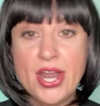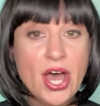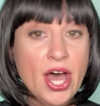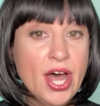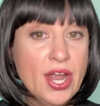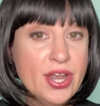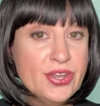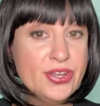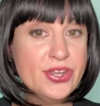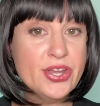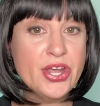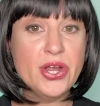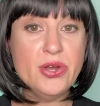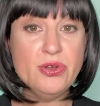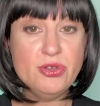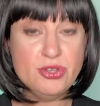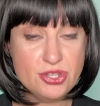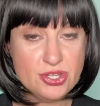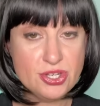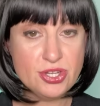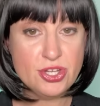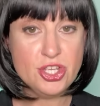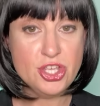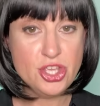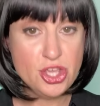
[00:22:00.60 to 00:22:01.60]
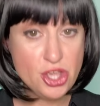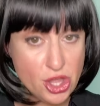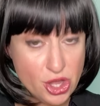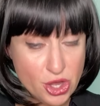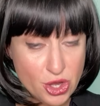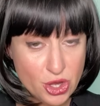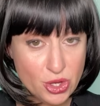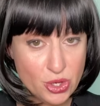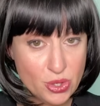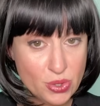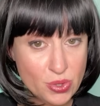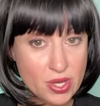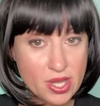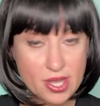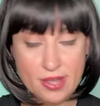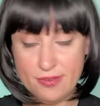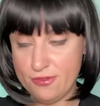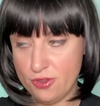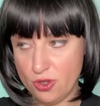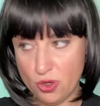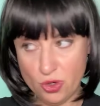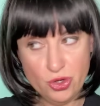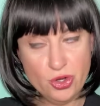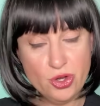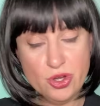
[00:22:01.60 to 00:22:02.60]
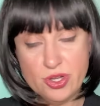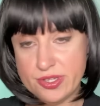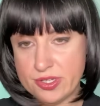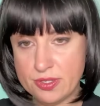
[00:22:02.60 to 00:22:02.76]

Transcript: unknown to you, if you're not